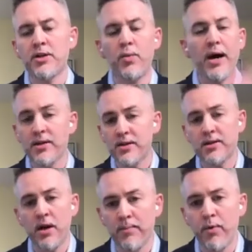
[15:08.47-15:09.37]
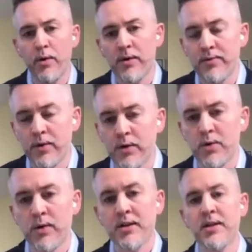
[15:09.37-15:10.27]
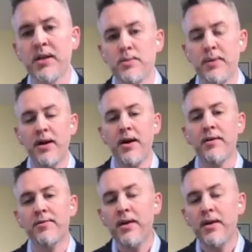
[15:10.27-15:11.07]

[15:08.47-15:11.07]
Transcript: And why this is all important for those who are listening is because